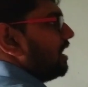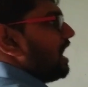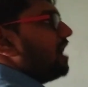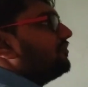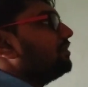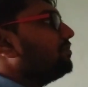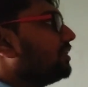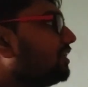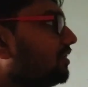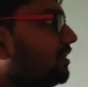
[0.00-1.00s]
After
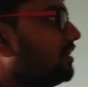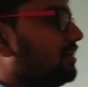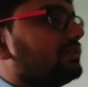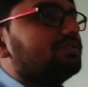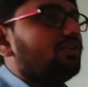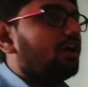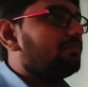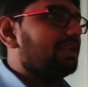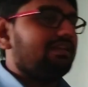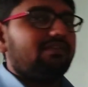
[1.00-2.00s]
particulars,
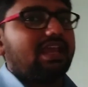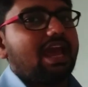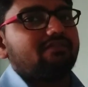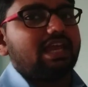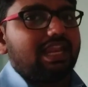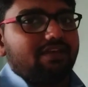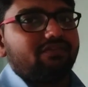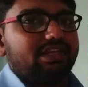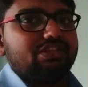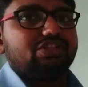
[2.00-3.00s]
normally we have
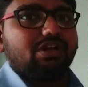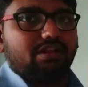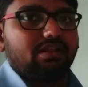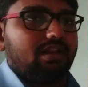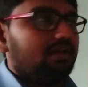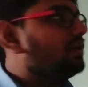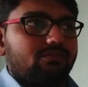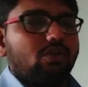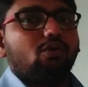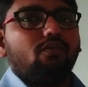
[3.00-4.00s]
LF in journal.
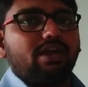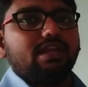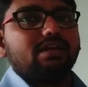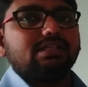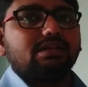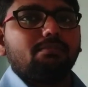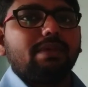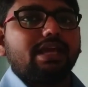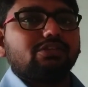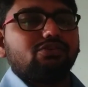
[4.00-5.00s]
Over here, some
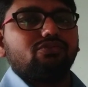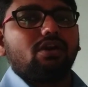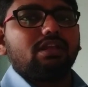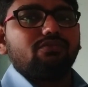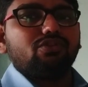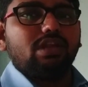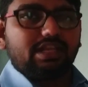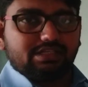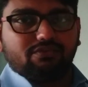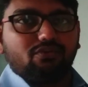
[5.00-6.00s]
banks do not give you the
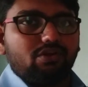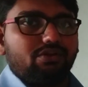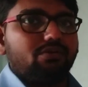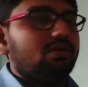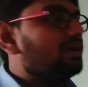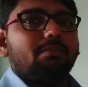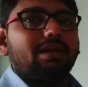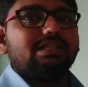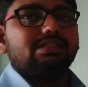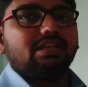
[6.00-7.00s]
ledger folio,
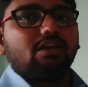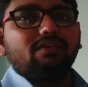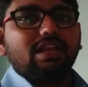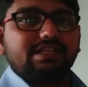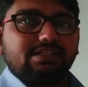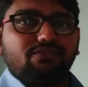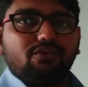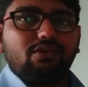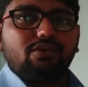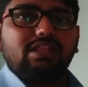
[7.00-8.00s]
but instead of a ledger
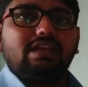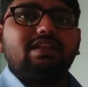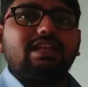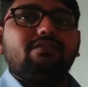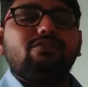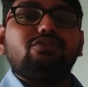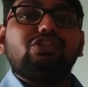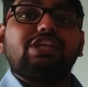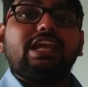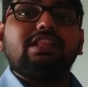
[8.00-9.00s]
folio, they will give
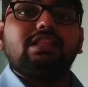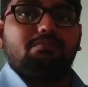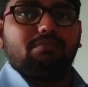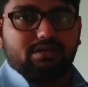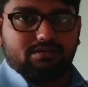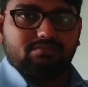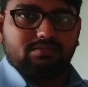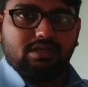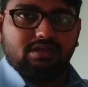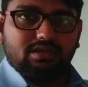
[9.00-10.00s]
you check number.
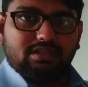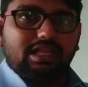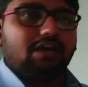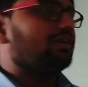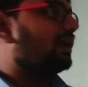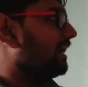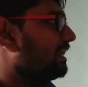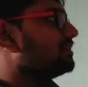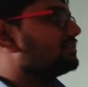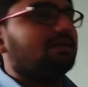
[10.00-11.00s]
Now
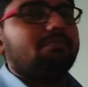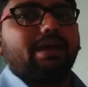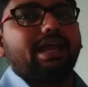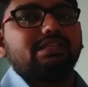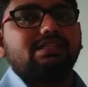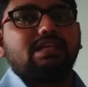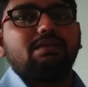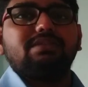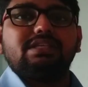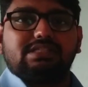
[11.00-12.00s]
again, some banks
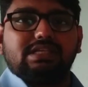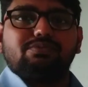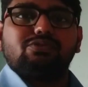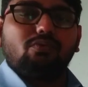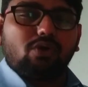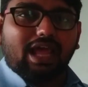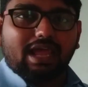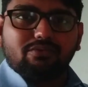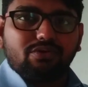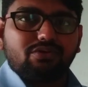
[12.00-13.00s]
skip this step. So what
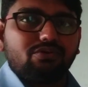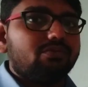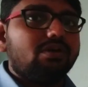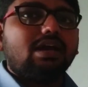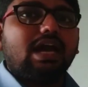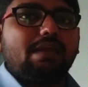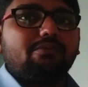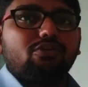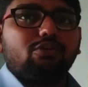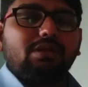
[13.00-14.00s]
I am going to do, I
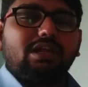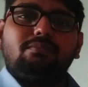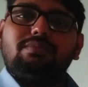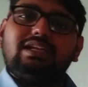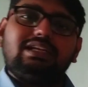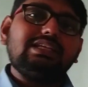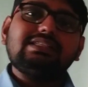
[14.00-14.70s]
am going to be completely